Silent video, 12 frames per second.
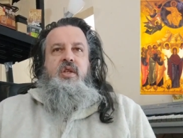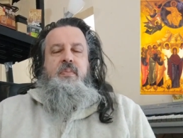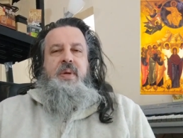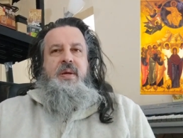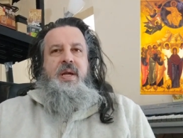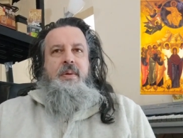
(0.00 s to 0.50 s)
you
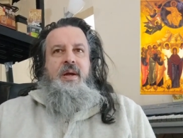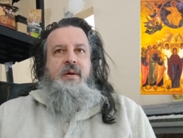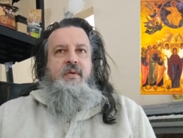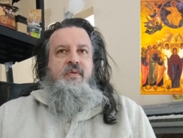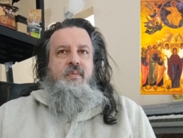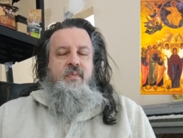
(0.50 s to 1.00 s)
should be coming
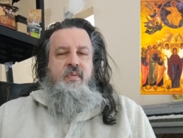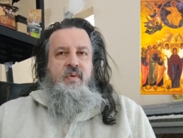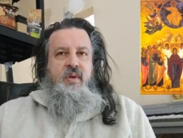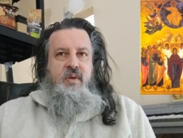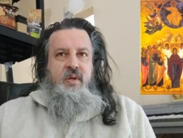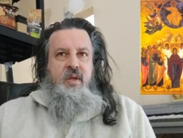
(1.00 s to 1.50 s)
out from
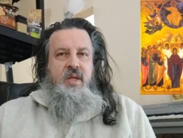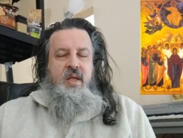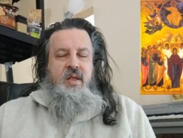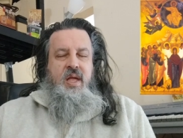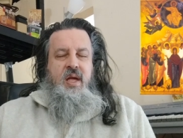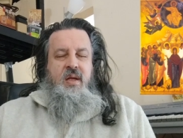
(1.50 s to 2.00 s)
that
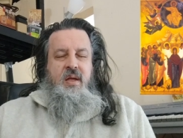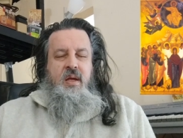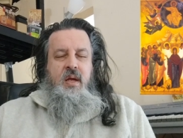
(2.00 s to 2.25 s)
that, that